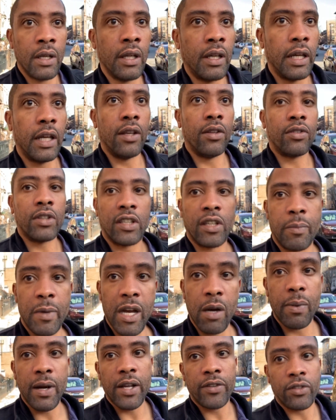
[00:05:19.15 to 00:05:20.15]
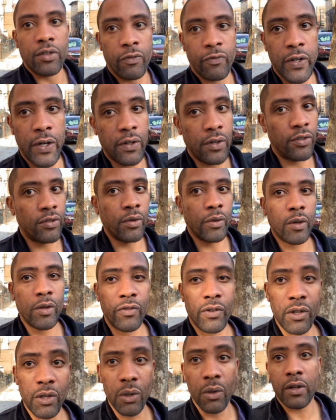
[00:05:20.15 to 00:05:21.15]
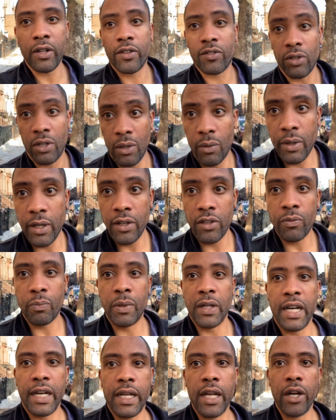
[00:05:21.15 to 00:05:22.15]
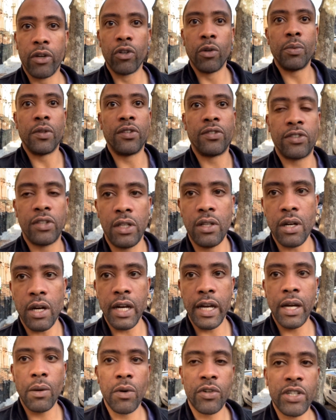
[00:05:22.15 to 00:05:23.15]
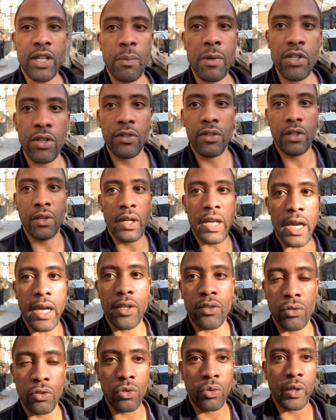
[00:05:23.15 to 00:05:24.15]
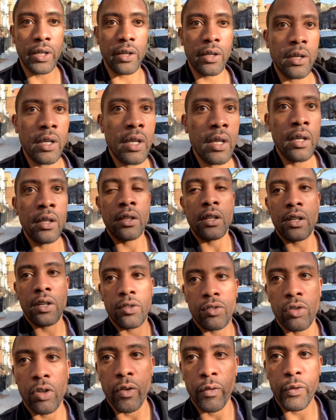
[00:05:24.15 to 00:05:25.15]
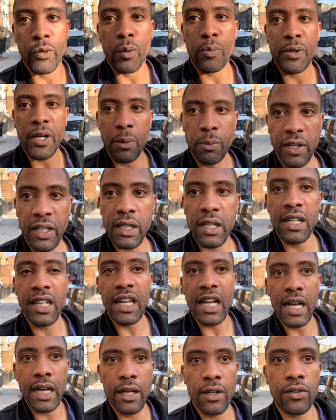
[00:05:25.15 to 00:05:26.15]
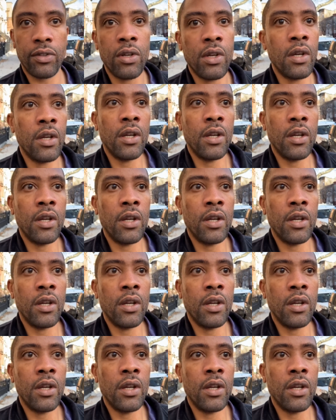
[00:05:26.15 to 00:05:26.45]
is because everybody's very conservative in New York as always, but I got a group, the CRA, which I mentioned to you guys on Twitter, the Conservative Republican Alliance.